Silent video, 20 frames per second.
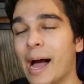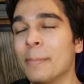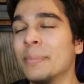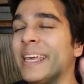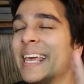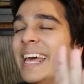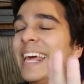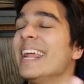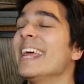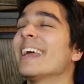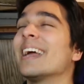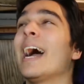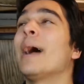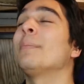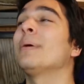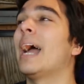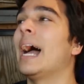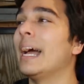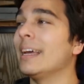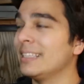I'm kidding,
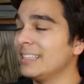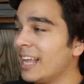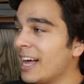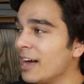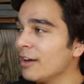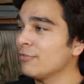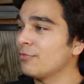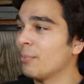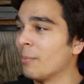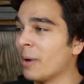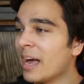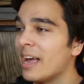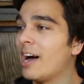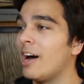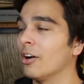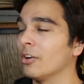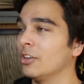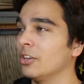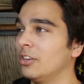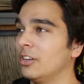I'm, I loved my
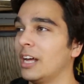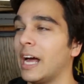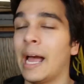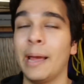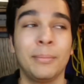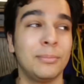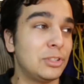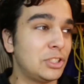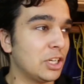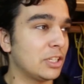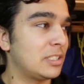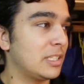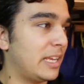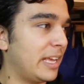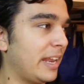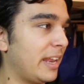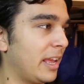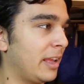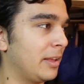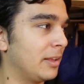uncle, I'm just
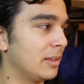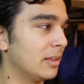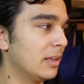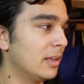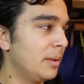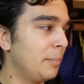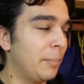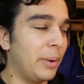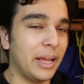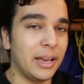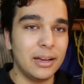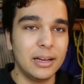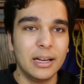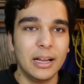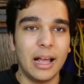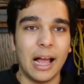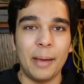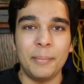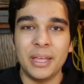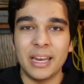kidding. But,
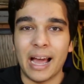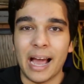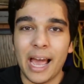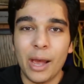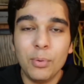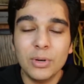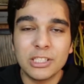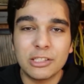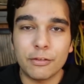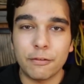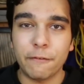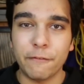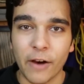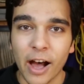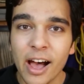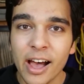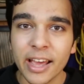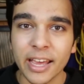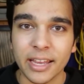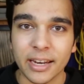I mean, I was
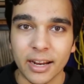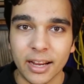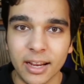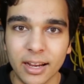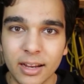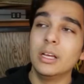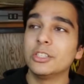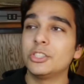fine.